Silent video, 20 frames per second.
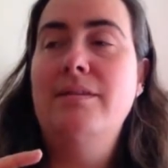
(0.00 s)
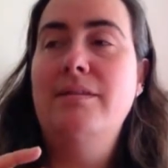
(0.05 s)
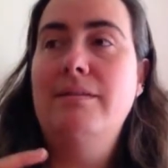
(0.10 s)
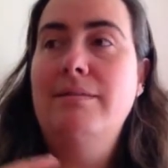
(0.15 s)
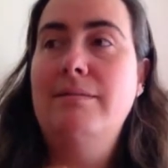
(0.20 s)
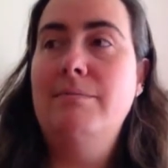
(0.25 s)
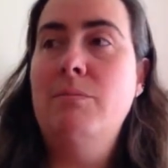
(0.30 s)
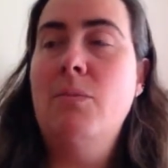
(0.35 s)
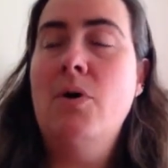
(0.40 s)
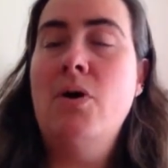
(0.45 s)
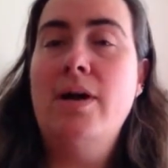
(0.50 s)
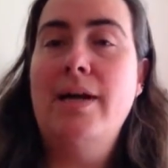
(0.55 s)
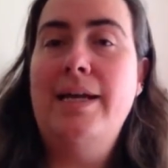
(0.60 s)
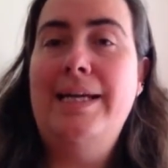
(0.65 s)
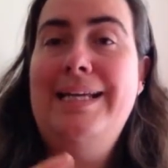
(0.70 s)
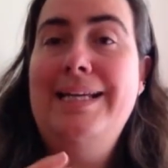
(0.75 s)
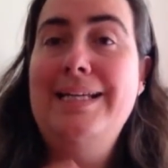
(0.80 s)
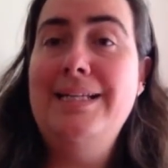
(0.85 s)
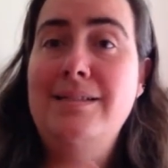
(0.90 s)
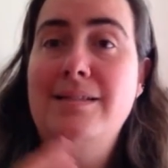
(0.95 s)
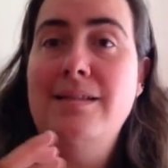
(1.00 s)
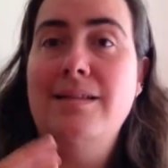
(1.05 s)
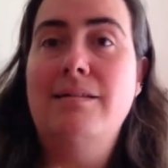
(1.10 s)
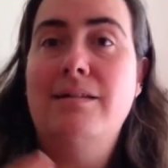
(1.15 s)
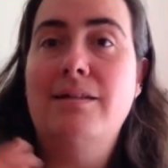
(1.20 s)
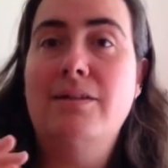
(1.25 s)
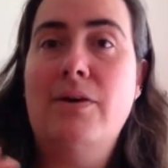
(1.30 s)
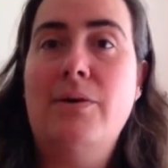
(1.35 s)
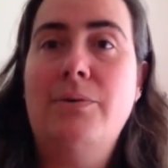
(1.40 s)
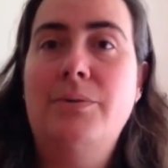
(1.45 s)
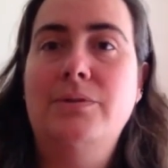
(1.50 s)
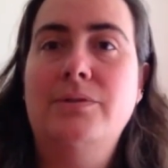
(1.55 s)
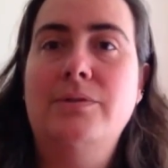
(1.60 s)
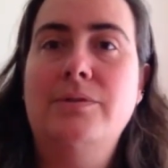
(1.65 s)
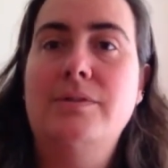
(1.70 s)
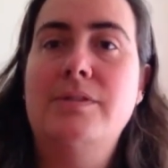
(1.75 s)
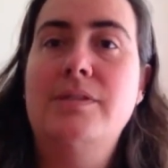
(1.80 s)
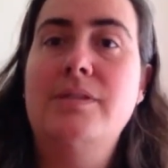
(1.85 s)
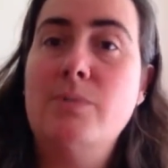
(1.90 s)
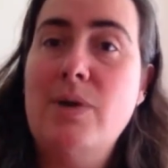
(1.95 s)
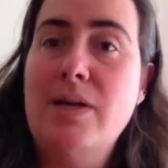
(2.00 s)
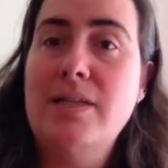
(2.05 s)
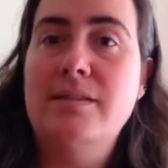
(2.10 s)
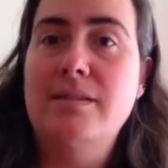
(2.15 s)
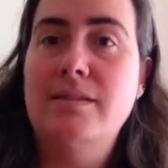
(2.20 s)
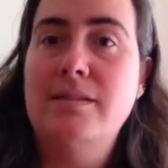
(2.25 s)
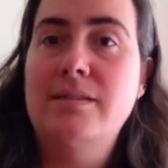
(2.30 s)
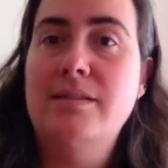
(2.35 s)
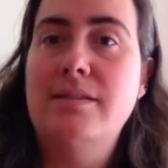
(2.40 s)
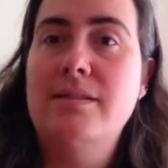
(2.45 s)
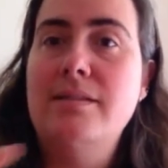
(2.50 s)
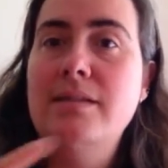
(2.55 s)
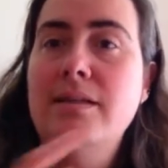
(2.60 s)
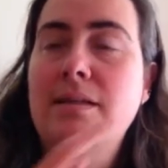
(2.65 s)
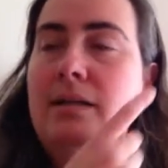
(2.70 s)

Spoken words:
My easy throw-on sweaters,